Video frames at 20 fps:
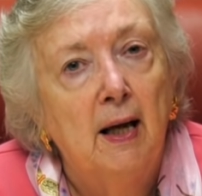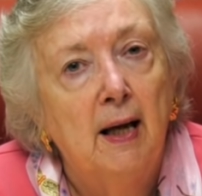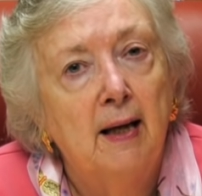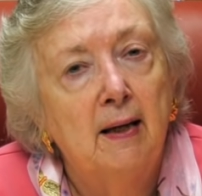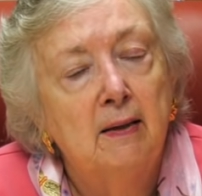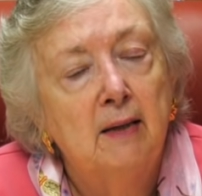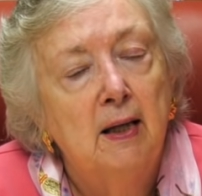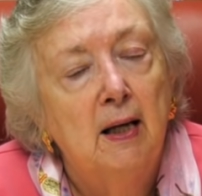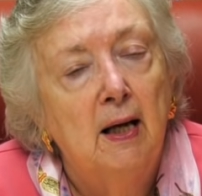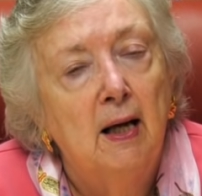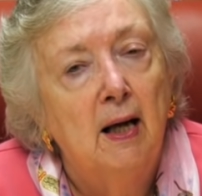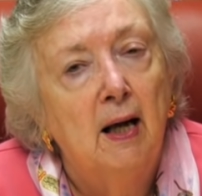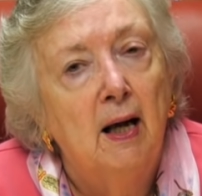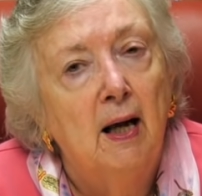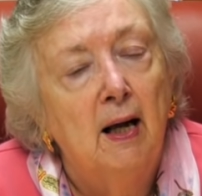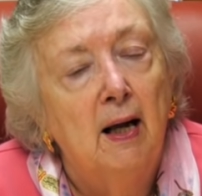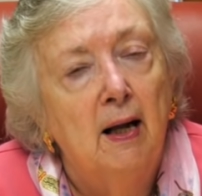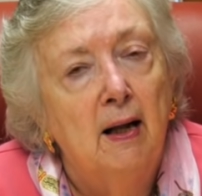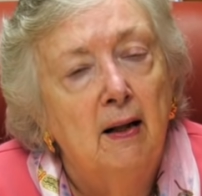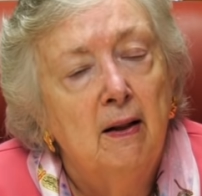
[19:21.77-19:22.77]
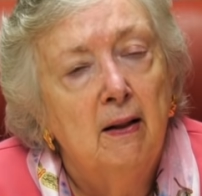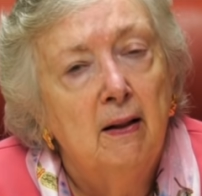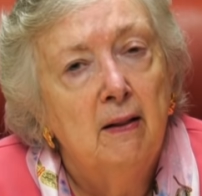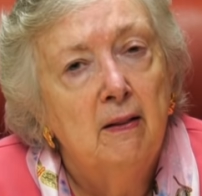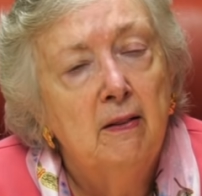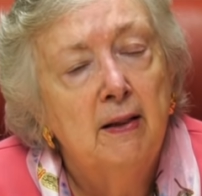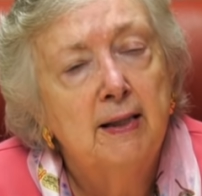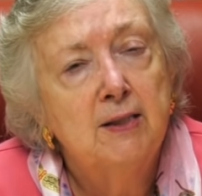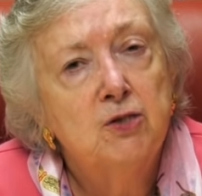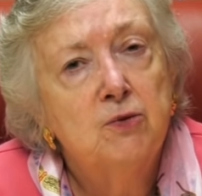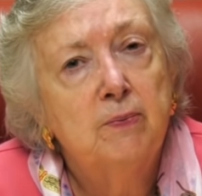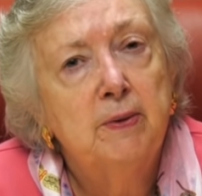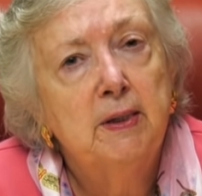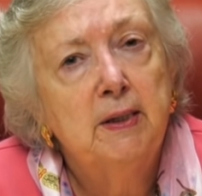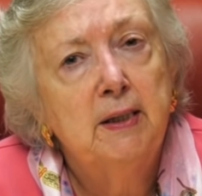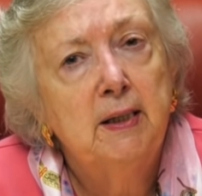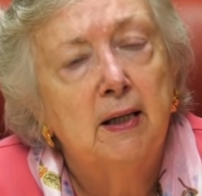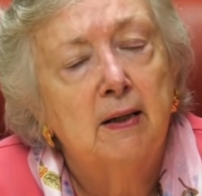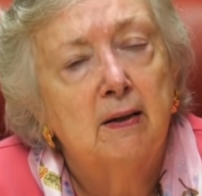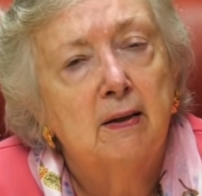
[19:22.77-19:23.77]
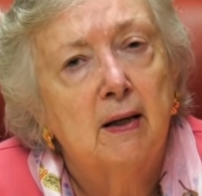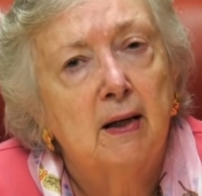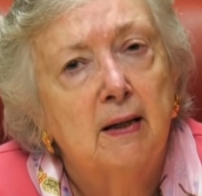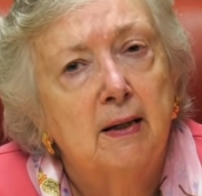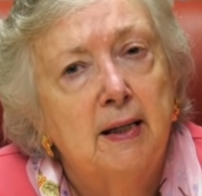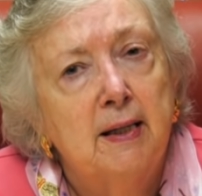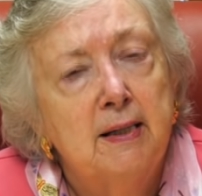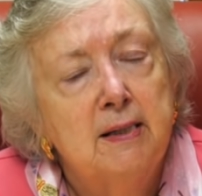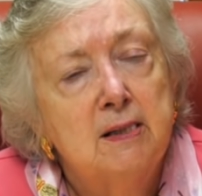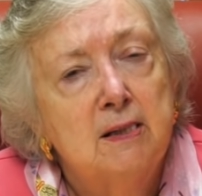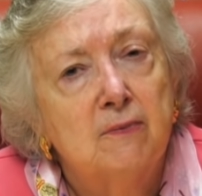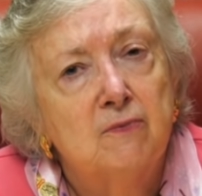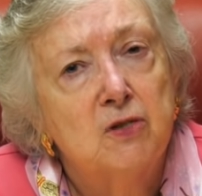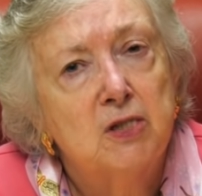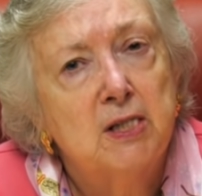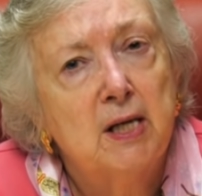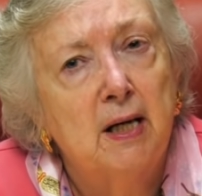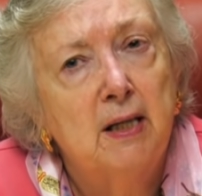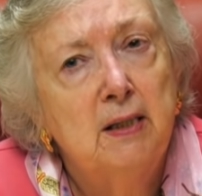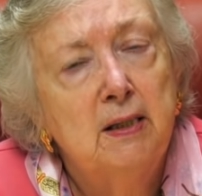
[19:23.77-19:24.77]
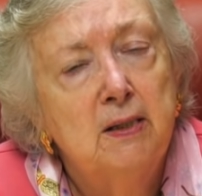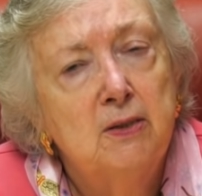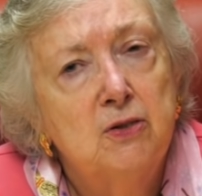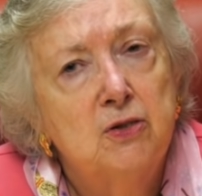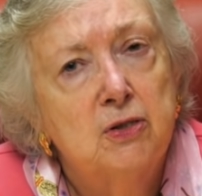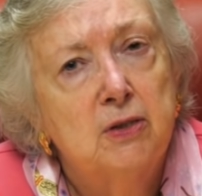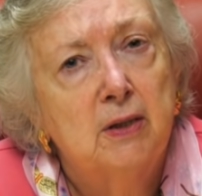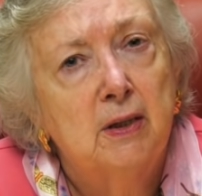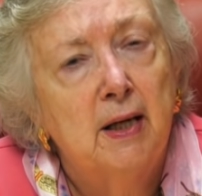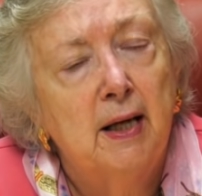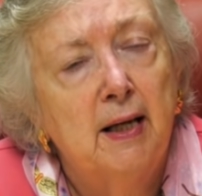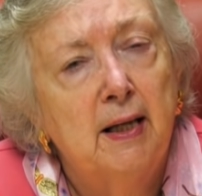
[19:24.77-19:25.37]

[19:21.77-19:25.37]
And that's really a case of signage,